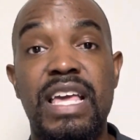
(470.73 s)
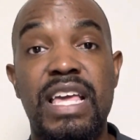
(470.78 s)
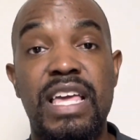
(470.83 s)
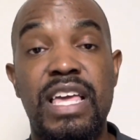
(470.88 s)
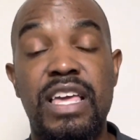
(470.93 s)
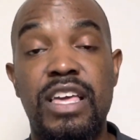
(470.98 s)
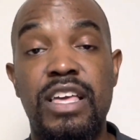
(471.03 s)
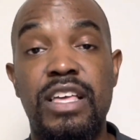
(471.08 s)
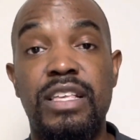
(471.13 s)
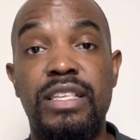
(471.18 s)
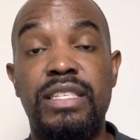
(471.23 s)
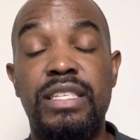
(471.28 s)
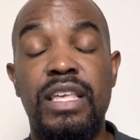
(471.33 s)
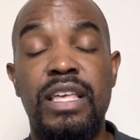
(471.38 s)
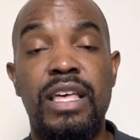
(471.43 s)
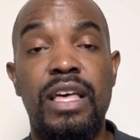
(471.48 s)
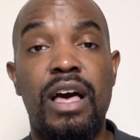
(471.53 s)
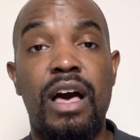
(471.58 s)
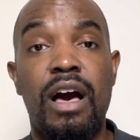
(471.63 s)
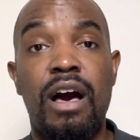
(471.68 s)
is
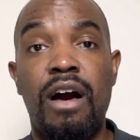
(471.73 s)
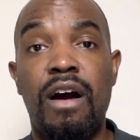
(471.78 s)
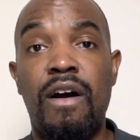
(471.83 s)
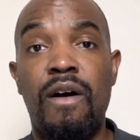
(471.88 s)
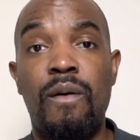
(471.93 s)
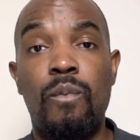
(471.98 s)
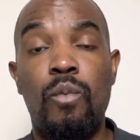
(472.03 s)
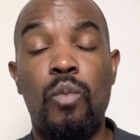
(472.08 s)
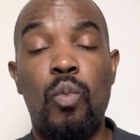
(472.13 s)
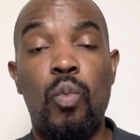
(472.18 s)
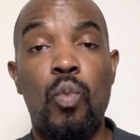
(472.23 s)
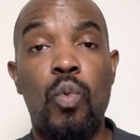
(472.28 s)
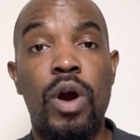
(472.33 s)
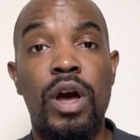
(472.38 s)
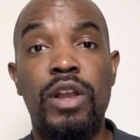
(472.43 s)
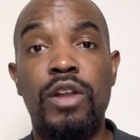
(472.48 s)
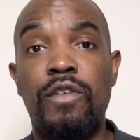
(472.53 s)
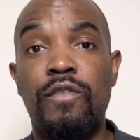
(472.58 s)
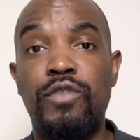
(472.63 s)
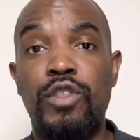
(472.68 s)

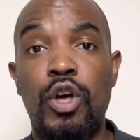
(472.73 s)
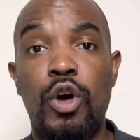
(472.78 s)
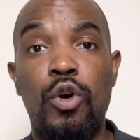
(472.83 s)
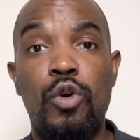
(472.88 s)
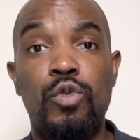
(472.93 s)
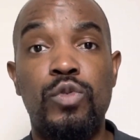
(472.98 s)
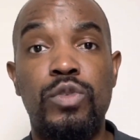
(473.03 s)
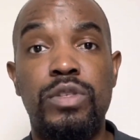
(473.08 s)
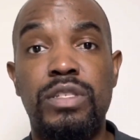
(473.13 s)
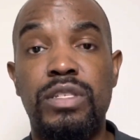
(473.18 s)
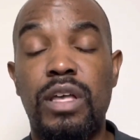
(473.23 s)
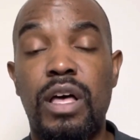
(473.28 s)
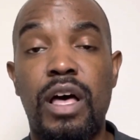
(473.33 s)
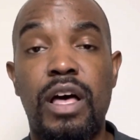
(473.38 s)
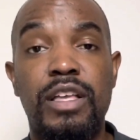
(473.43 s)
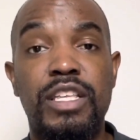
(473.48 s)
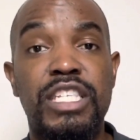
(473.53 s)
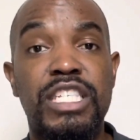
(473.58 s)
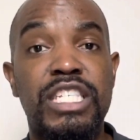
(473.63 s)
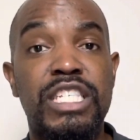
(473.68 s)
one of those
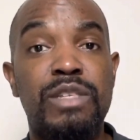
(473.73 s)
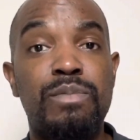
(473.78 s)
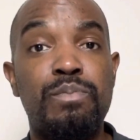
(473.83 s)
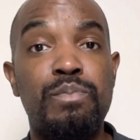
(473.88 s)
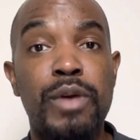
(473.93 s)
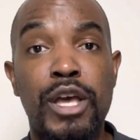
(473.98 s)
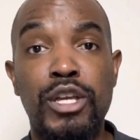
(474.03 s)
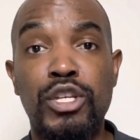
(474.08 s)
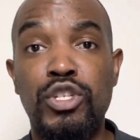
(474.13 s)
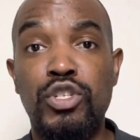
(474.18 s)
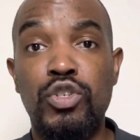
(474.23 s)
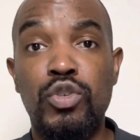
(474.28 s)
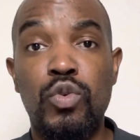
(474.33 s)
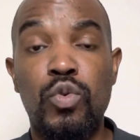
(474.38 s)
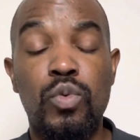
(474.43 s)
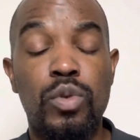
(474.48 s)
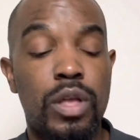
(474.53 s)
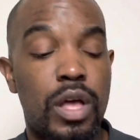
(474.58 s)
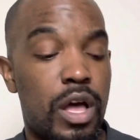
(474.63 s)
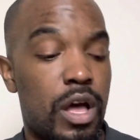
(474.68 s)

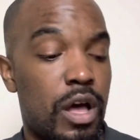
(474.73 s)
special